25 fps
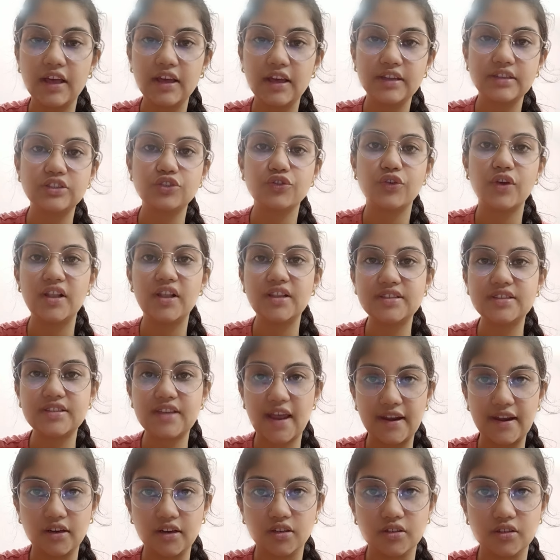12th
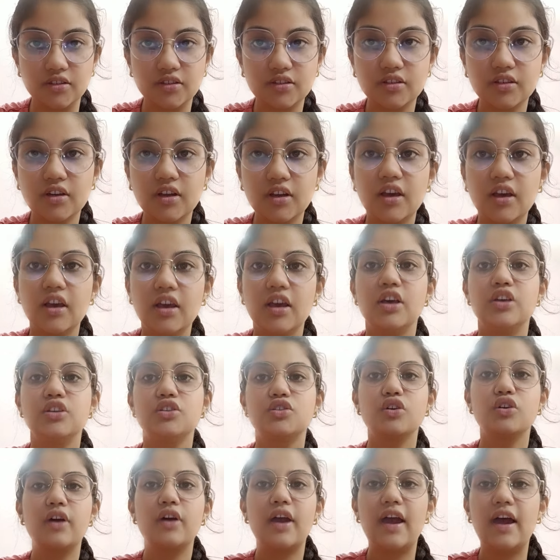standard.
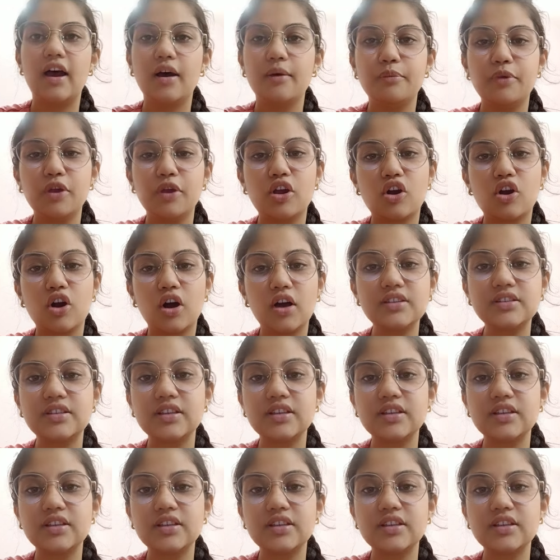So because